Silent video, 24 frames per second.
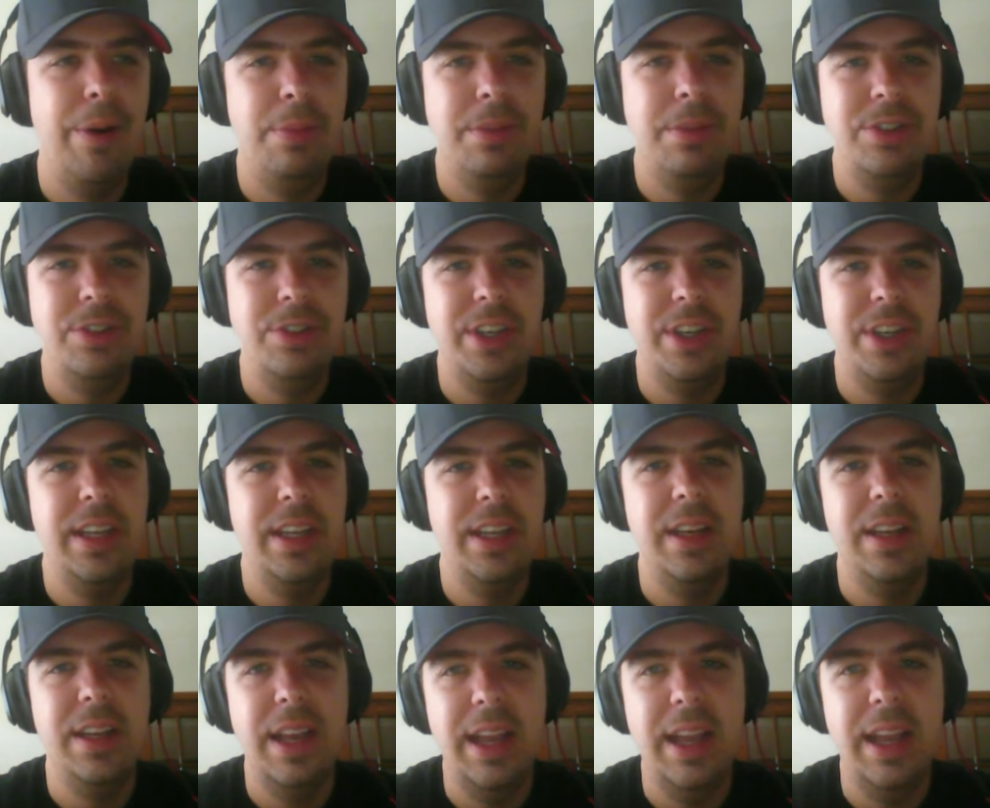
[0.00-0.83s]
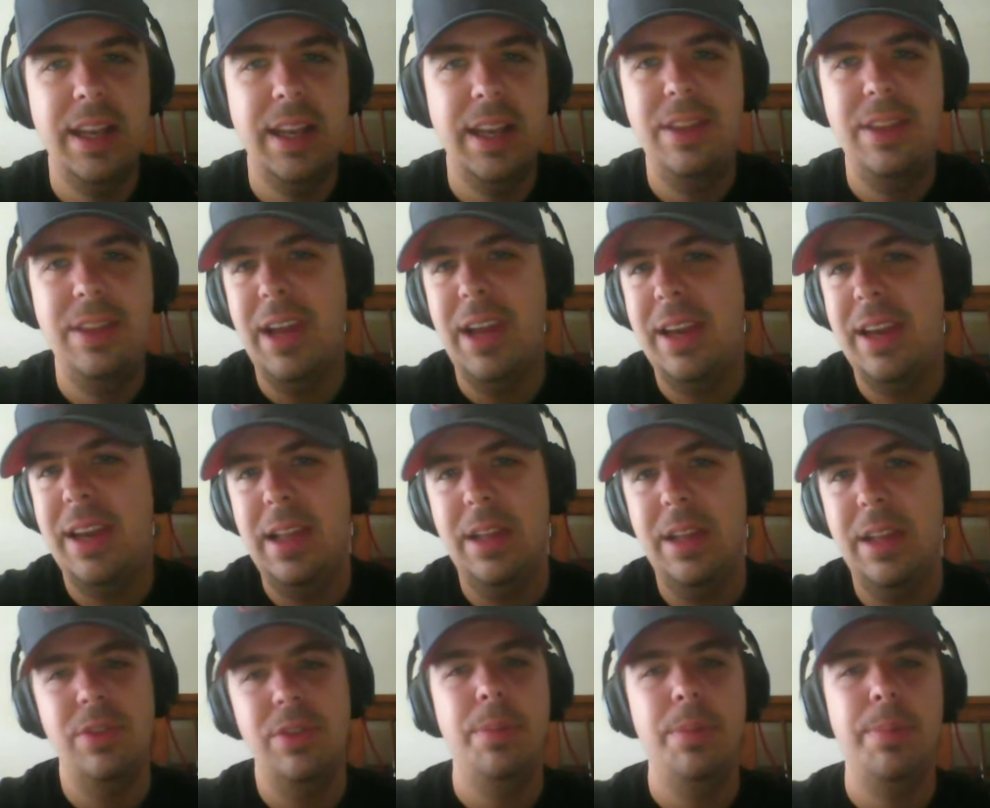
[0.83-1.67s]
machine. And he's got
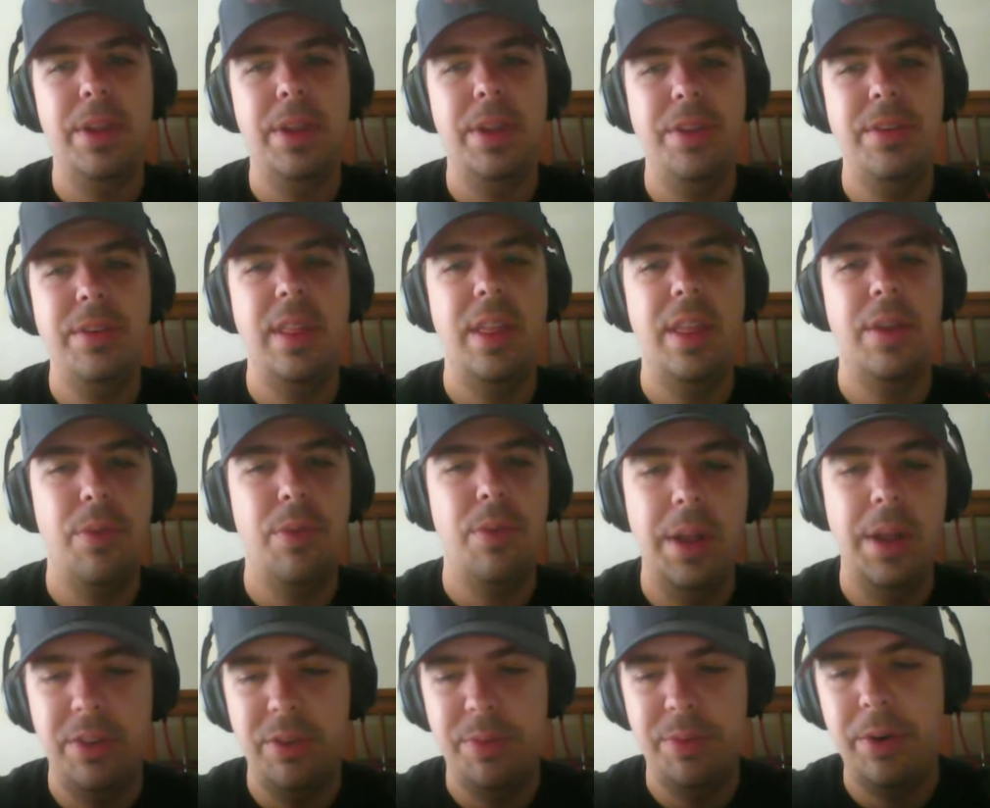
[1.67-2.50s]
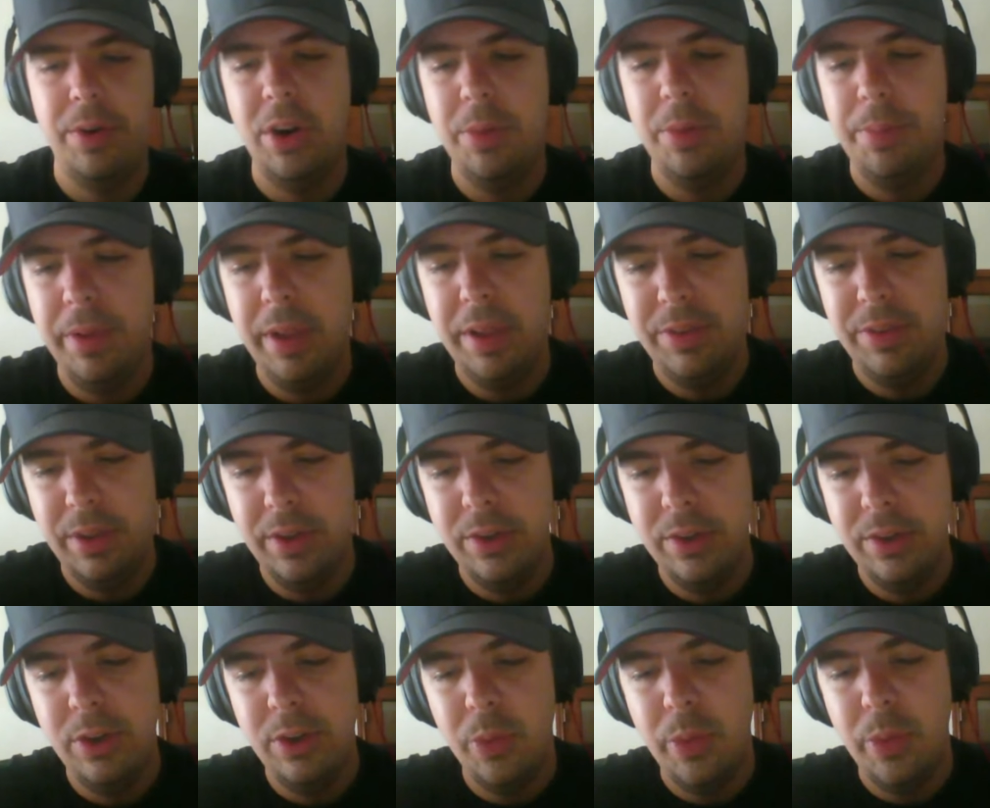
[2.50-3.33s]
natural ability that Roethlisberger
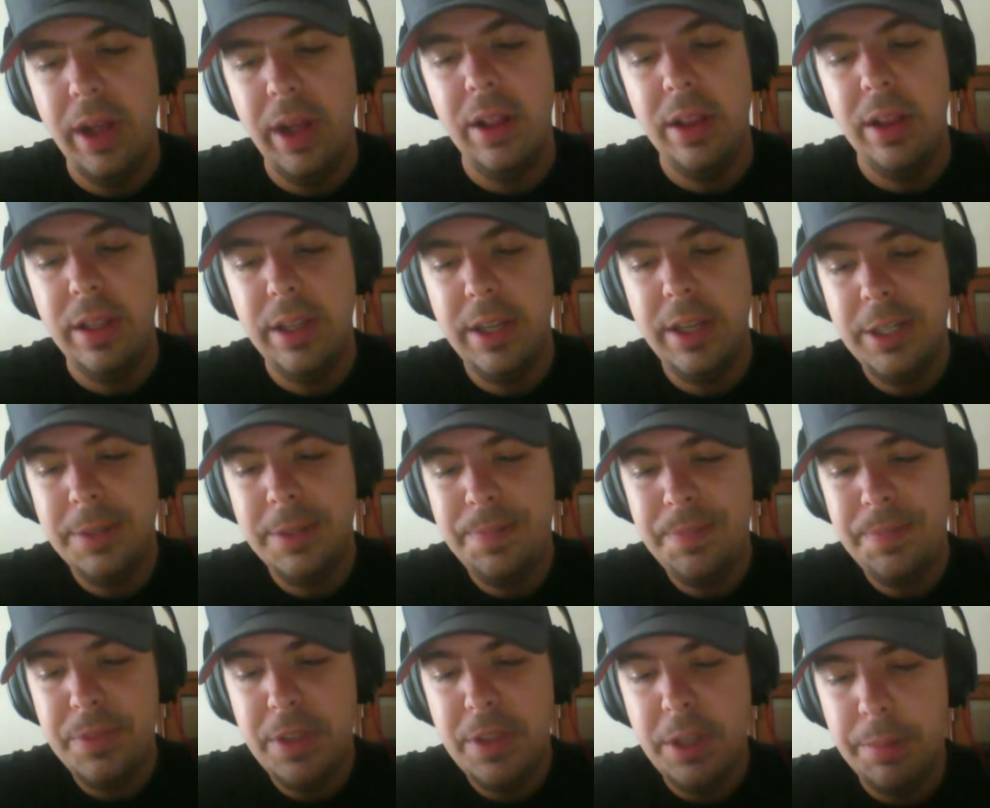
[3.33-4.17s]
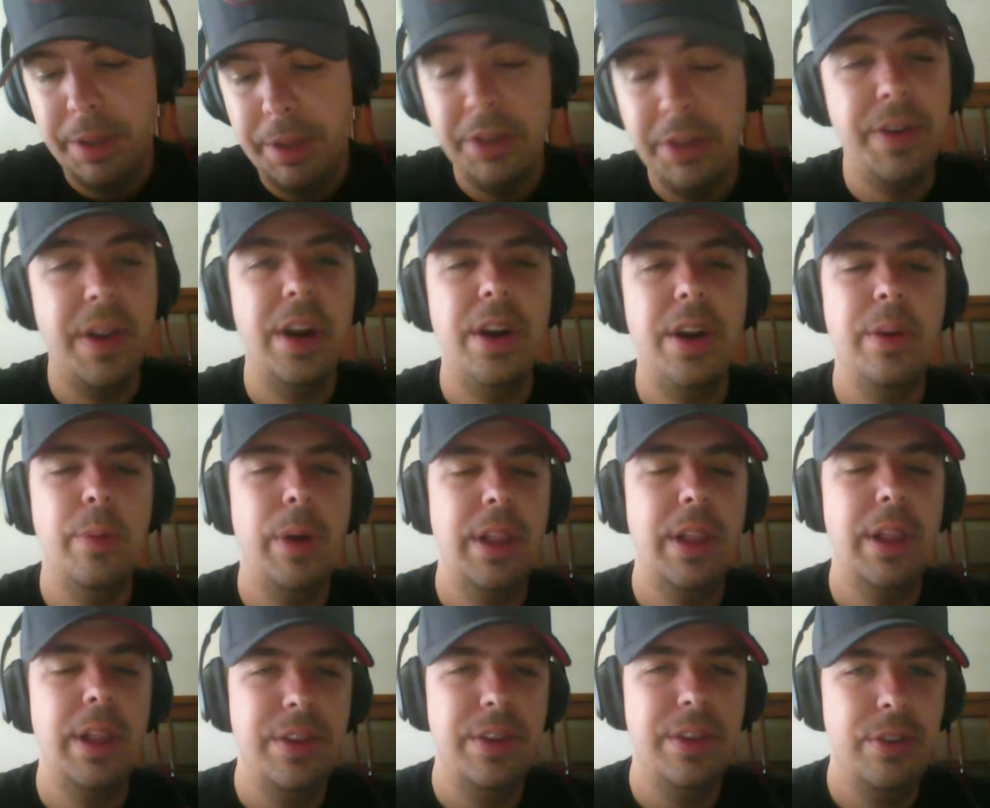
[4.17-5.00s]
plays very
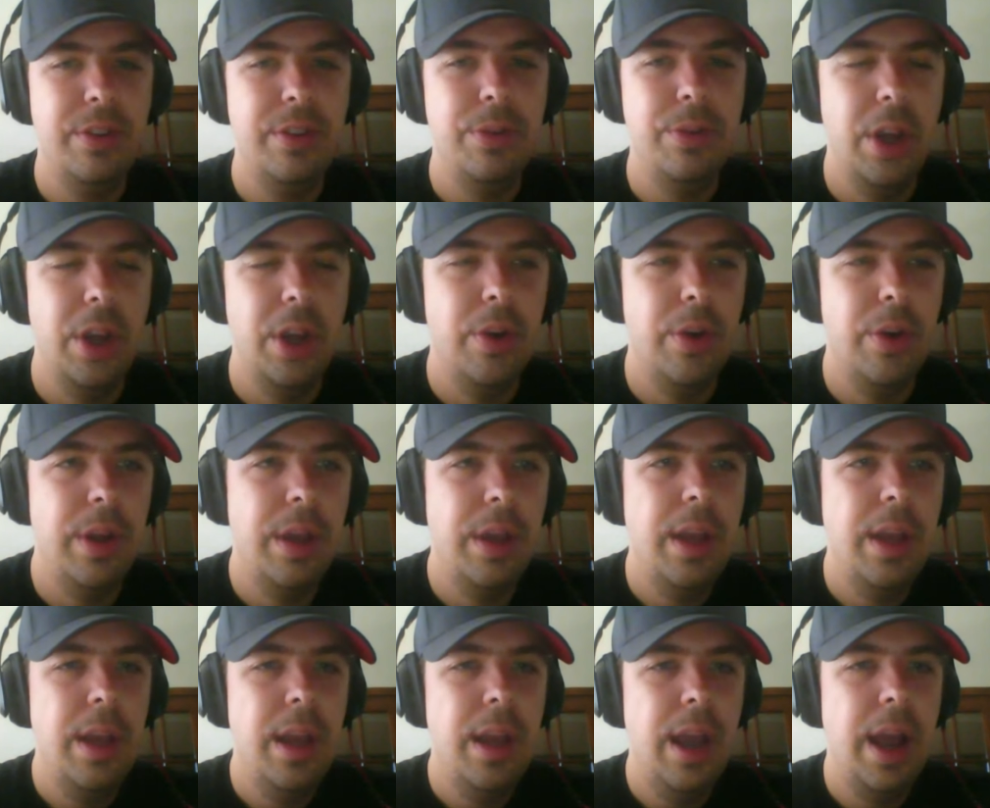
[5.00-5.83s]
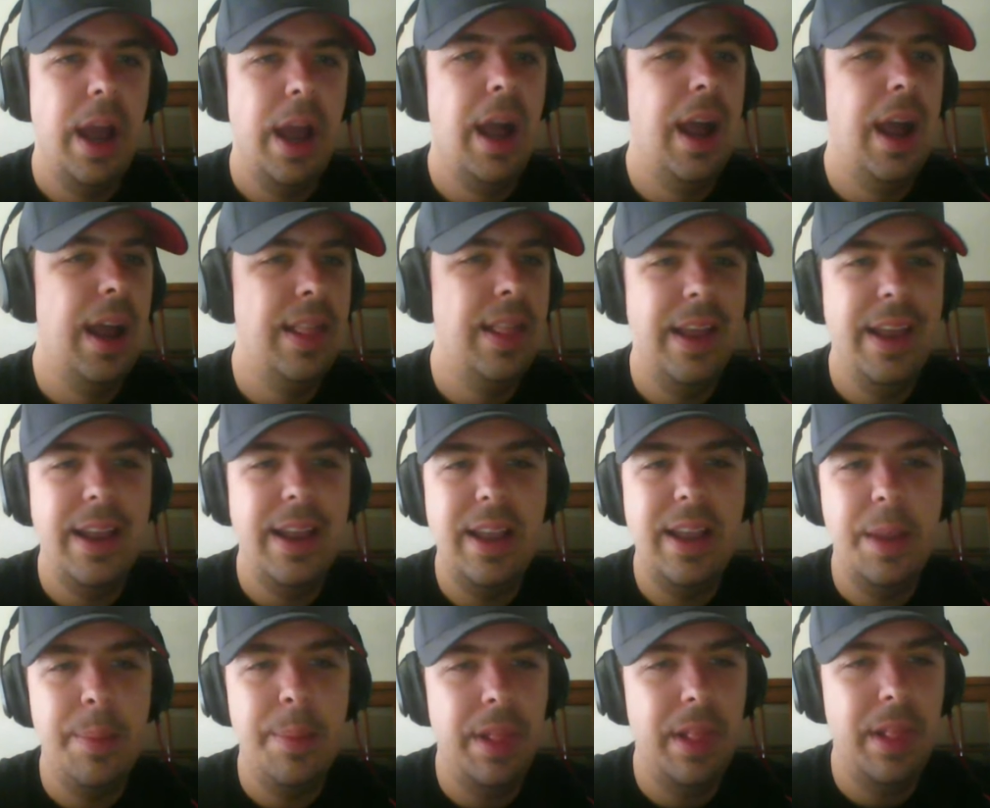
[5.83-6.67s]
well into. So, I
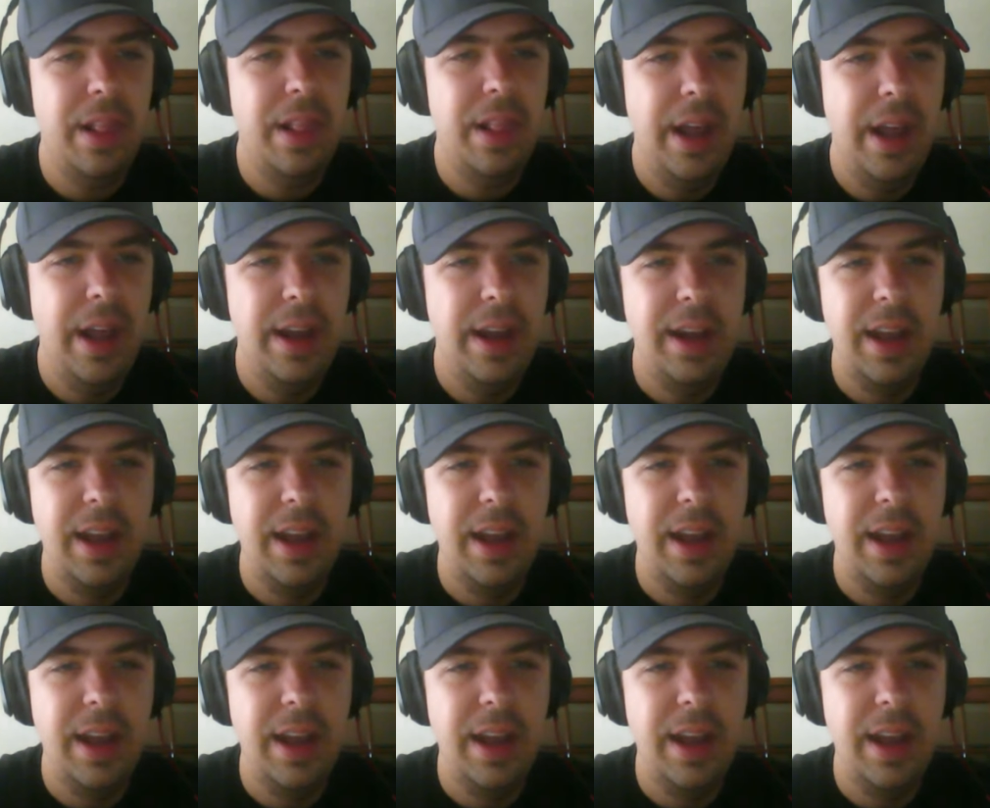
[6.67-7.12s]
like him a lot.